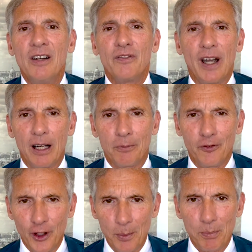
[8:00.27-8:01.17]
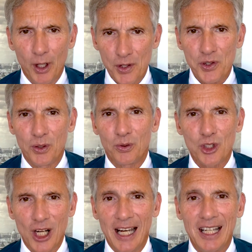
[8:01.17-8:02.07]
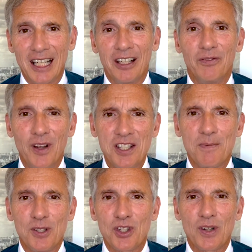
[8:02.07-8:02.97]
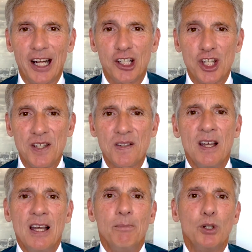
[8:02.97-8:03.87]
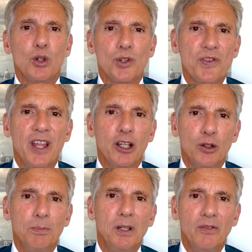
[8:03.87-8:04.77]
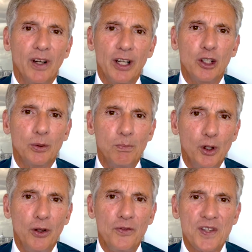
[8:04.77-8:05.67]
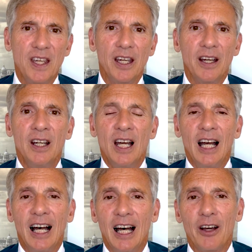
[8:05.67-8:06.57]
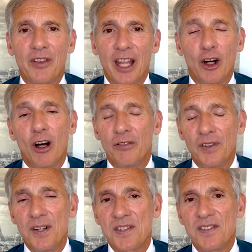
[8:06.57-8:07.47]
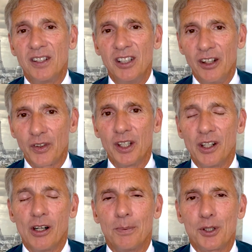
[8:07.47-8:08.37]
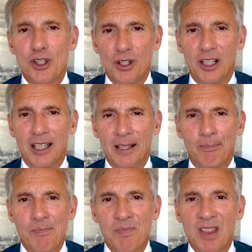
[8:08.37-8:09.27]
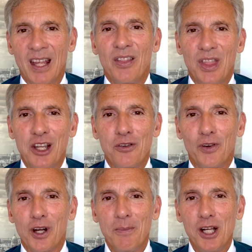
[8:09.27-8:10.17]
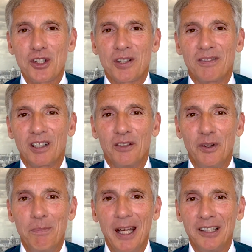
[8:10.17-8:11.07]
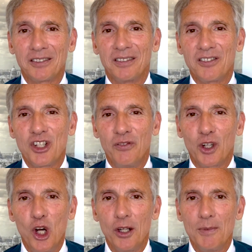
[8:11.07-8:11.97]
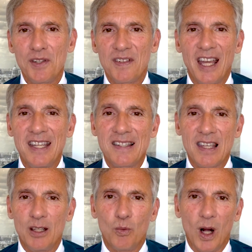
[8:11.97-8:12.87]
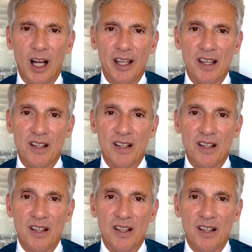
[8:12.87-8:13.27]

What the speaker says: for our personal trading and investment strategies, because there could be very good moves here that offer significant opportunity. Thank you very much. Clifford Bennett, Chief Economist, ACY